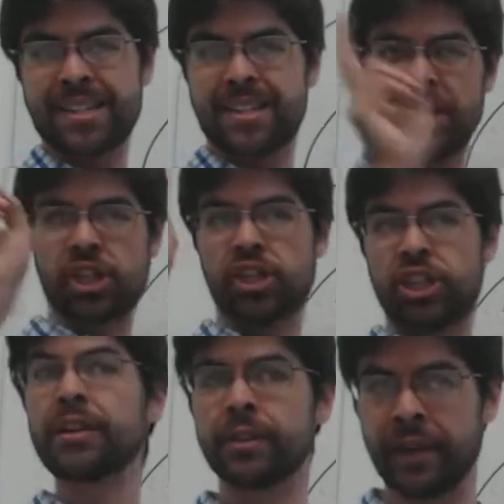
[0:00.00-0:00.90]
That's the
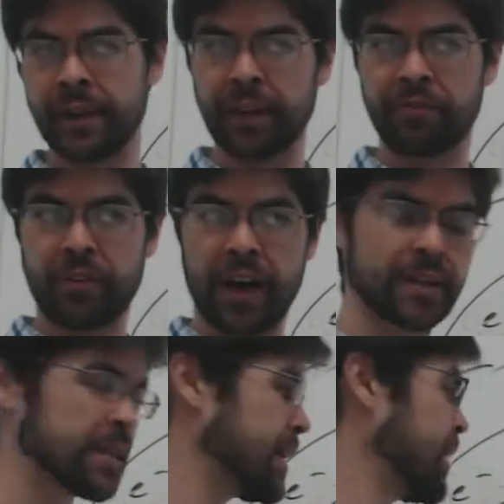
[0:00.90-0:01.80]
shielding
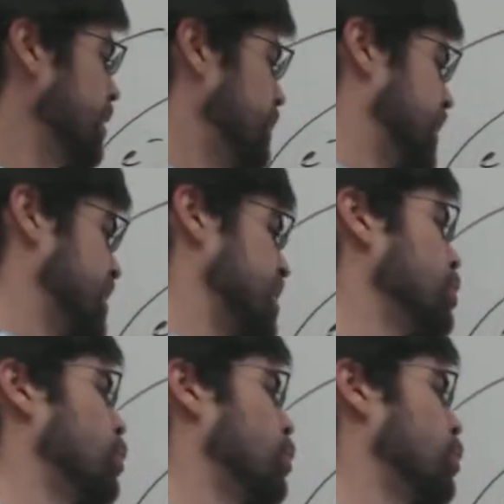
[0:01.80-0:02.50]
effect, because